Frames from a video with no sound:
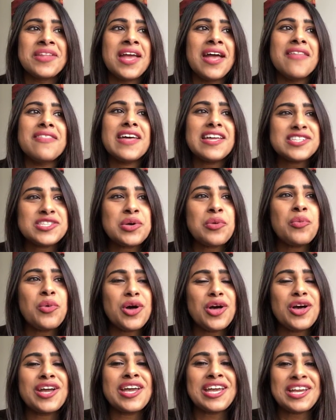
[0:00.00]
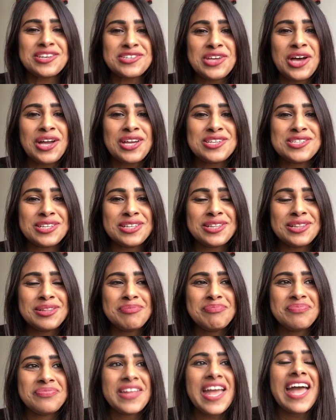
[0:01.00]
That's a working title.
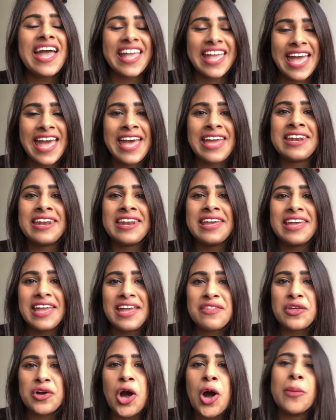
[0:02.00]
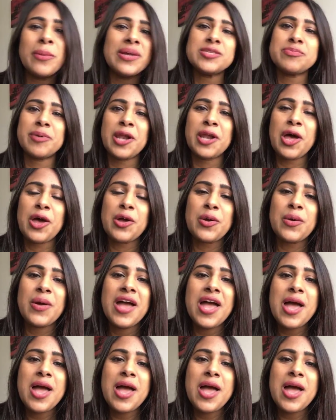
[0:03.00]
Again, in the comments below,